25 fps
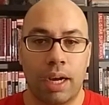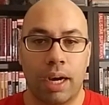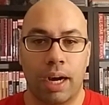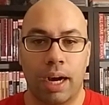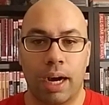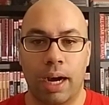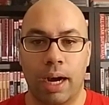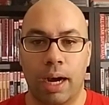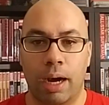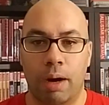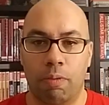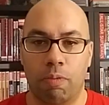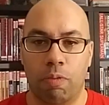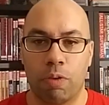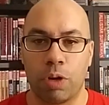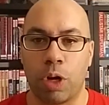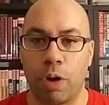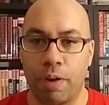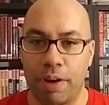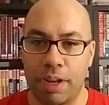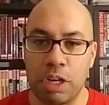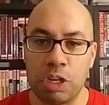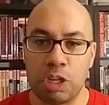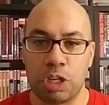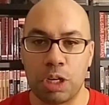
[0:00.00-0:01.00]
We'll
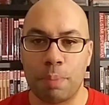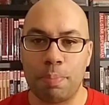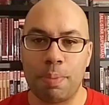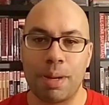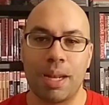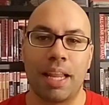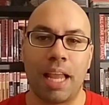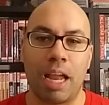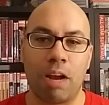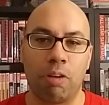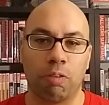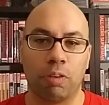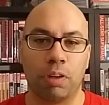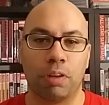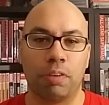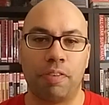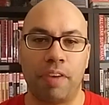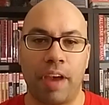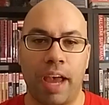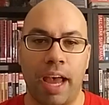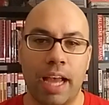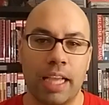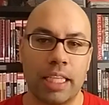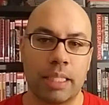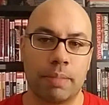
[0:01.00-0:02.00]
go ahead and jump into that real
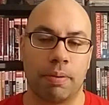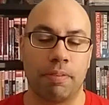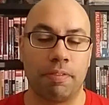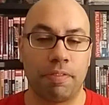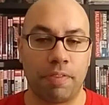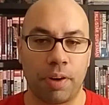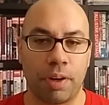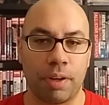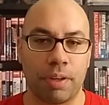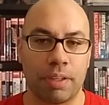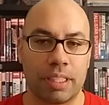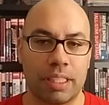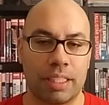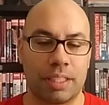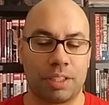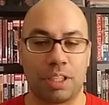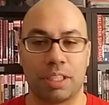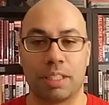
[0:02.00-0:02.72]
fast, but first,